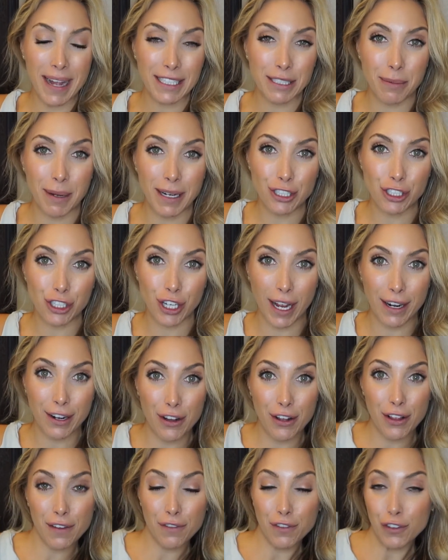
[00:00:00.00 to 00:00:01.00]
to my
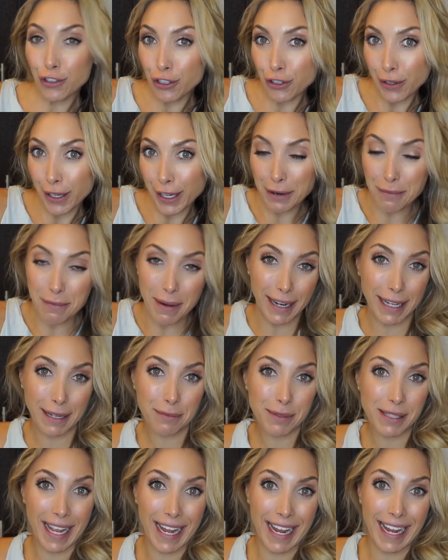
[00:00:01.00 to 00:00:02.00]
channel. If you're new here, my
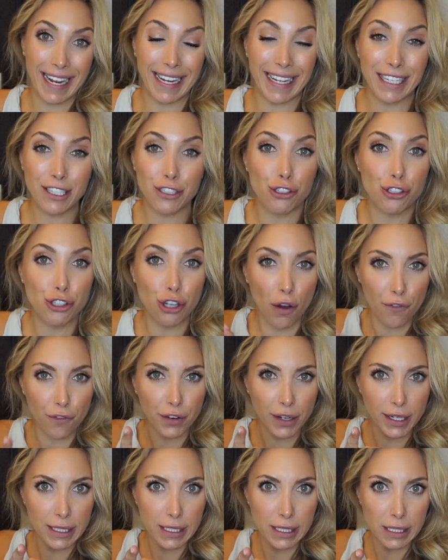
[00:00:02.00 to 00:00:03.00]
name's Annie. Don't
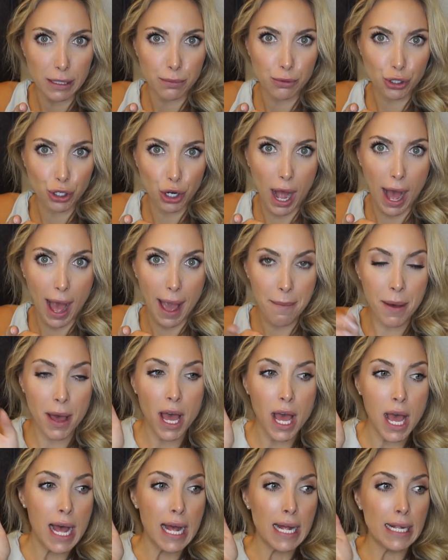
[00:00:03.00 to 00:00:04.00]
forget to subscribe.
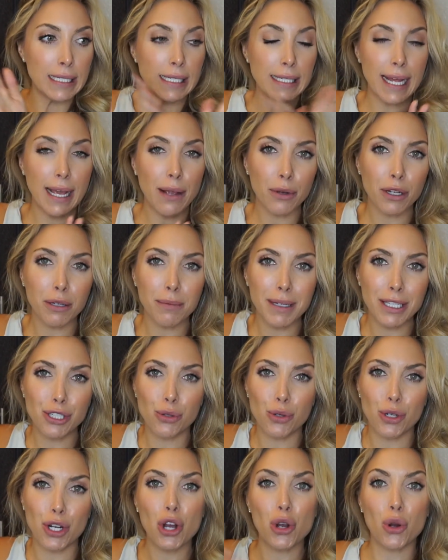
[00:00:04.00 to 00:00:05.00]
Today we're gonna be
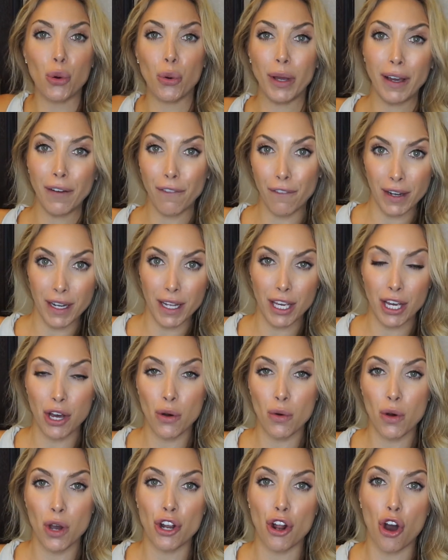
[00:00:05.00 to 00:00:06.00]
doing a quick
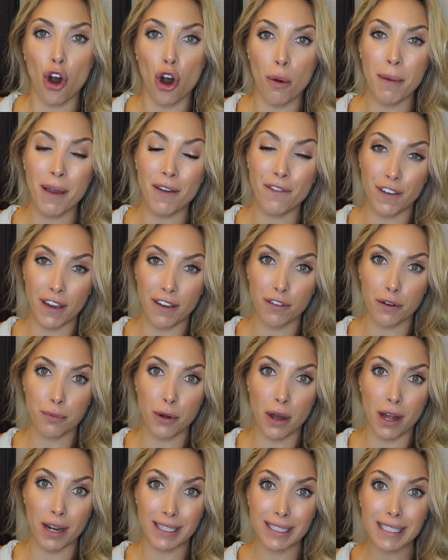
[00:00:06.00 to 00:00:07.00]
video on all my favorite
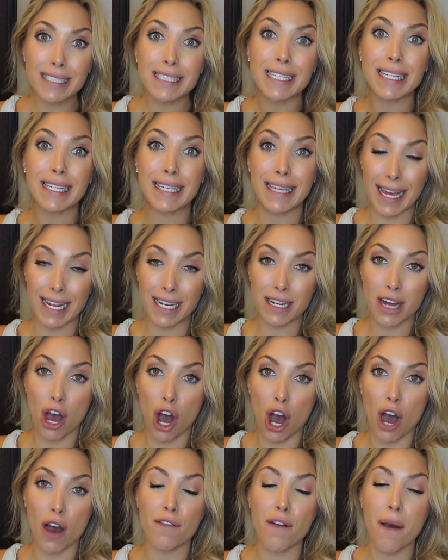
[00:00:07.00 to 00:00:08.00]
products to get
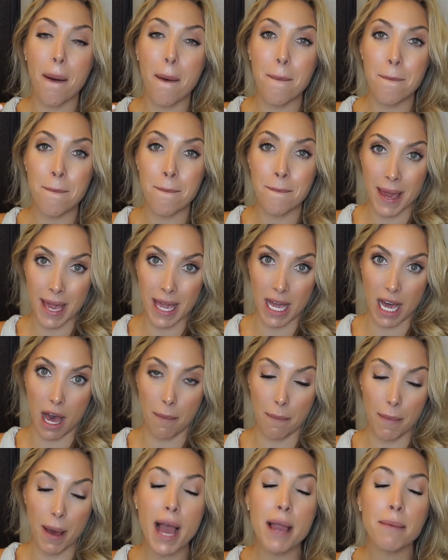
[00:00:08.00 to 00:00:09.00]
off
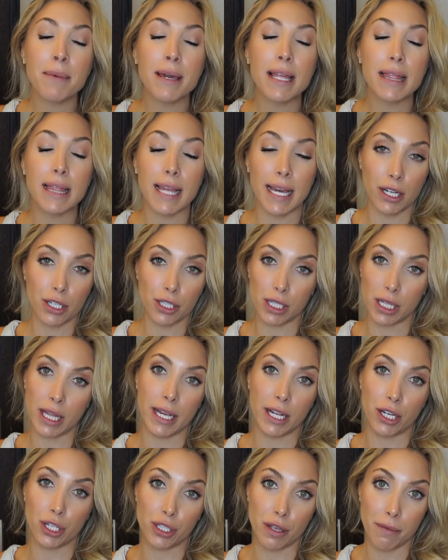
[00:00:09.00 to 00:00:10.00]
makeup. I mean layers and
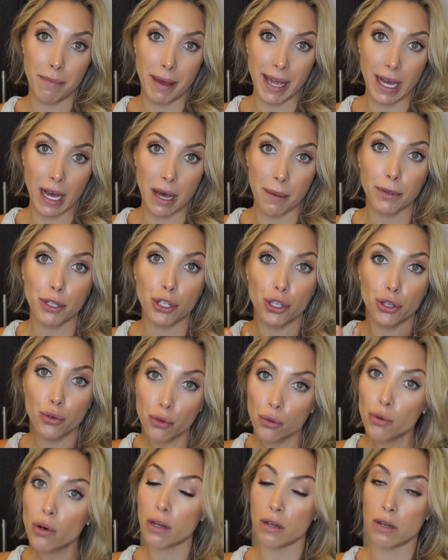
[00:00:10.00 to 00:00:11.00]
layers of makeup.
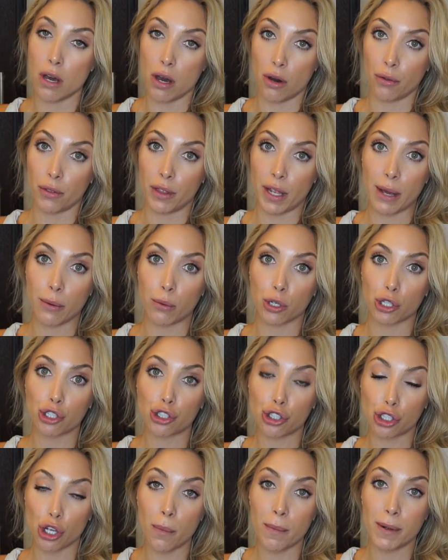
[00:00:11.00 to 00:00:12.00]
You know that I wear
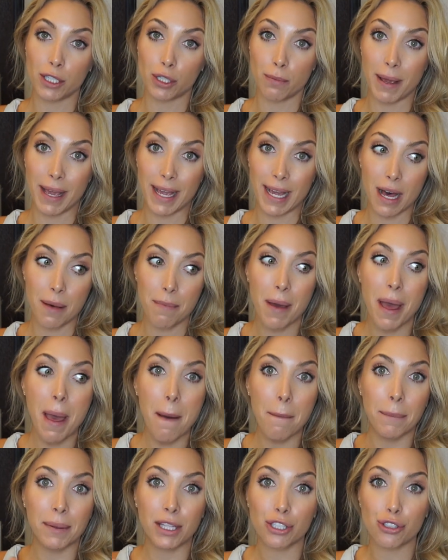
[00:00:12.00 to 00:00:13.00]
so much makeup,
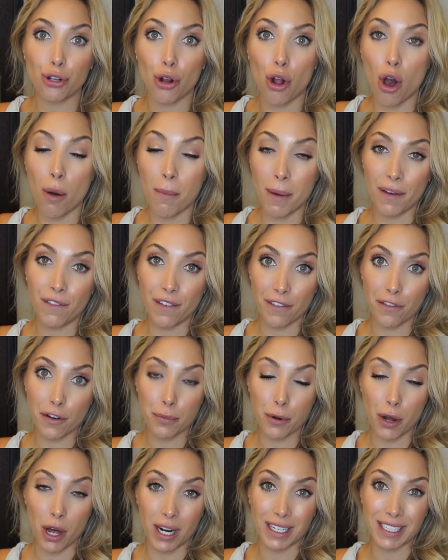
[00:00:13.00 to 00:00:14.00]
but these are all my favorite
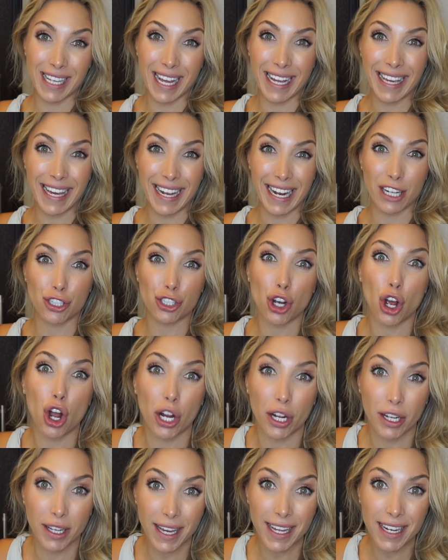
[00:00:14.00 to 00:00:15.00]
products I get at
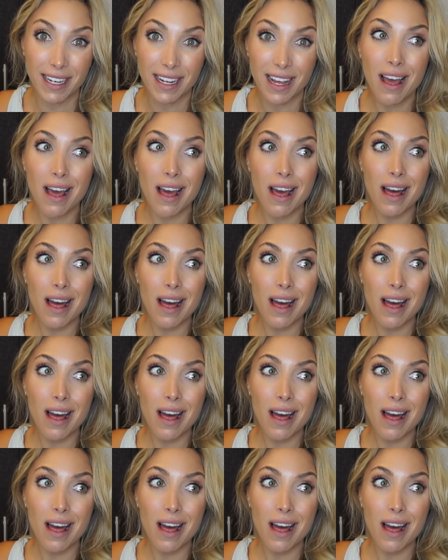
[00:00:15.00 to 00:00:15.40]
Target,